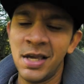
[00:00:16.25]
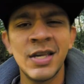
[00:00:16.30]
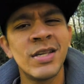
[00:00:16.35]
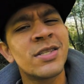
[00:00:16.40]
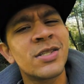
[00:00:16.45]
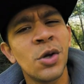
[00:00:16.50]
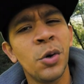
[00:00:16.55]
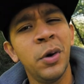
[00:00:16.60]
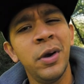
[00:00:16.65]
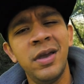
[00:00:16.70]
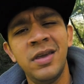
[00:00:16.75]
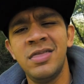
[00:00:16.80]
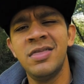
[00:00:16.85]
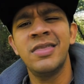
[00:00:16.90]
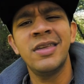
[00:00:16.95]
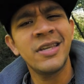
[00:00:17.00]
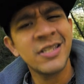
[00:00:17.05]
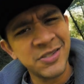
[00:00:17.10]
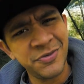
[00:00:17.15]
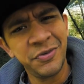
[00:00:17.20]
So in
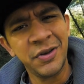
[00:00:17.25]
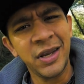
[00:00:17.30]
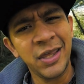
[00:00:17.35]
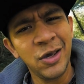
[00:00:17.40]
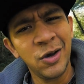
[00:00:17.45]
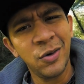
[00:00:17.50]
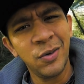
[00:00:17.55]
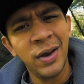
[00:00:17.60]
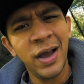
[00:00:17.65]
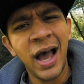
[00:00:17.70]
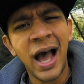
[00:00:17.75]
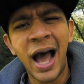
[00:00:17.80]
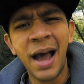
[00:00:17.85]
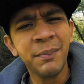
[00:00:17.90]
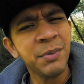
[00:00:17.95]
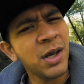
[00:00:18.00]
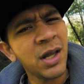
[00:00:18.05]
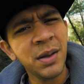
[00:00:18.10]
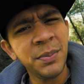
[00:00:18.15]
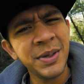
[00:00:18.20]
this video,
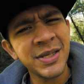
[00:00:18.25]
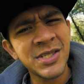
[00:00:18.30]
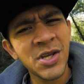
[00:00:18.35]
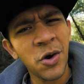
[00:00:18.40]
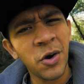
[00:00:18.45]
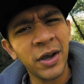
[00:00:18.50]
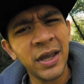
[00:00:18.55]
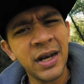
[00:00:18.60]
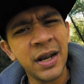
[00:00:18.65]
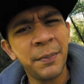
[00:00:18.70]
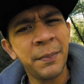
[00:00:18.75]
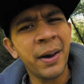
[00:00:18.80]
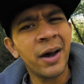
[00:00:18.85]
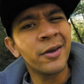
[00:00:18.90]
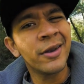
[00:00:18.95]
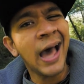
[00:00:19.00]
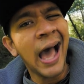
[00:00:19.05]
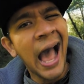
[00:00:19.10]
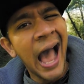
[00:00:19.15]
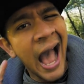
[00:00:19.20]
I'm gonna be talking
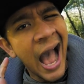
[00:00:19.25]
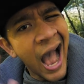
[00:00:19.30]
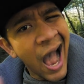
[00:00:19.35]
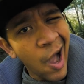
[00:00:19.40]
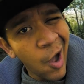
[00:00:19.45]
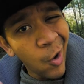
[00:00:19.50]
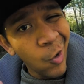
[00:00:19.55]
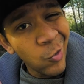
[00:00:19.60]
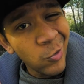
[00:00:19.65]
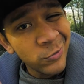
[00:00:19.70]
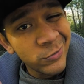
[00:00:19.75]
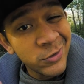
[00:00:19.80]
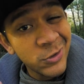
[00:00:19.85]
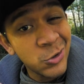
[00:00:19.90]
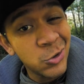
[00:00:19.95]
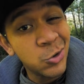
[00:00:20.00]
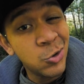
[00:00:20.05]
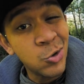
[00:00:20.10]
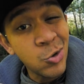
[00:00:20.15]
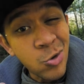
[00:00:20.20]
about how
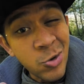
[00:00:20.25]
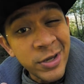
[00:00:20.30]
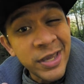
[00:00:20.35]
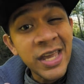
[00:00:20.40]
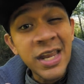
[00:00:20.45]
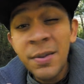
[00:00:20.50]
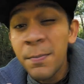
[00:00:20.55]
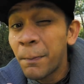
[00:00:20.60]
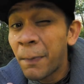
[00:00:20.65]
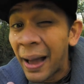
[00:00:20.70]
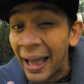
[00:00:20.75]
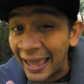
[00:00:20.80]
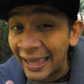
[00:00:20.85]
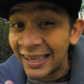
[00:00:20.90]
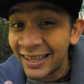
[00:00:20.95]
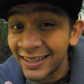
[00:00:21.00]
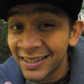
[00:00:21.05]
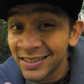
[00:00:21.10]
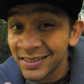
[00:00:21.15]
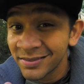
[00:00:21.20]
you can
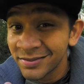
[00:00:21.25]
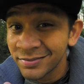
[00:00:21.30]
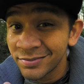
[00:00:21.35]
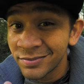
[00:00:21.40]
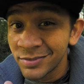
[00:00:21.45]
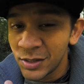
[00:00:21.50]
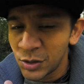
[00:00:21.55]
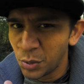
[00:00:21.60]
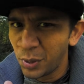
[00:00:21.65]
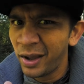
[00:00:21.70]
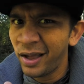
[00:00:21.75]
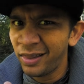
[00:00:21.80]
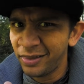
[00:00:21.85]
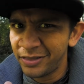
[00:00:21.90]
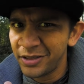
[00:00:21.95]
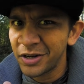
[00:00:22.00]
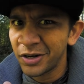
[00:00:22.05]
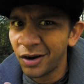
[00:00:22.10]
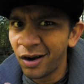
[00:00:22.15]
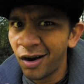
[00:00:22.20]
bike to a
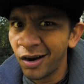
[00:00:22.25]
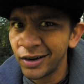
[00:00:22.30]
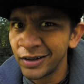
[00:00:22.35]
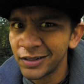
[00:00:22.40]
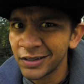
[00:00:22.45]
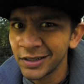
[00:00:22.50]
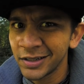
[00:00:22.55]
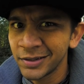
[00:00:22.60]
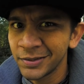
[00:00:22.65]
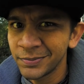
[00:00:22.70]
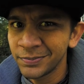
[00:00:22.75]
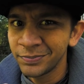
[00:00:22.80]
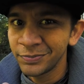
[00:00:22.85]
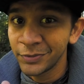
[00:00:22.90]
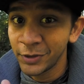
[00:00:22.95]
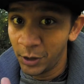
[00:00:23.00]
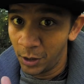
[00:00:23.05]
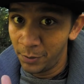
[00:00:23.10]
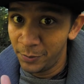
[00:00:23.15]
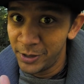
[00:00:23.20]
healthier heart.
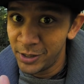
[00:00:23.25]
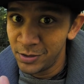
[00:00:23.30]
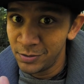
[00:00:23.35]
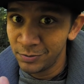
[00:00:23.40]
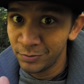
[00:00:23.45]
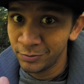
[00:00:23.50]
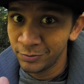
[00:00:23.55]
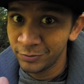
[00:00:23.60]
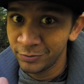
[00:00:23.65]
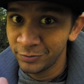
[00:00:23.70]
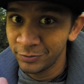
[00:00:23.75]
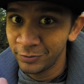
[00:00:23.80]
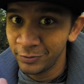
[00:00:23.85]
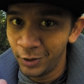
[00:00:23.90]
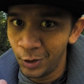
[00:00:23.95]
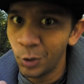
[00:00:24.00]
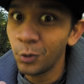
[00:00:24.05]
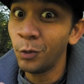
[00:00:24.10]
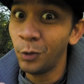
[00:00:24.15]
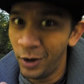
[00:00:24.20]
Coming
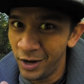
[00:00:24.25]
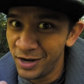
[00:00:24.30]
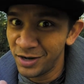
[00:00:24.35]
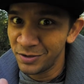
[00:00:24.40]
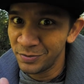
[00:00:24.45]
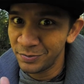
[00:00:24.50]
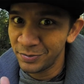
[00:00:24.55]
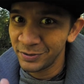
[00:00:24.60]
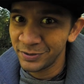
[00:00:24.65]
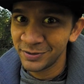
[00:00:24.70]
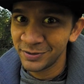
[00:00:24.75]
right up.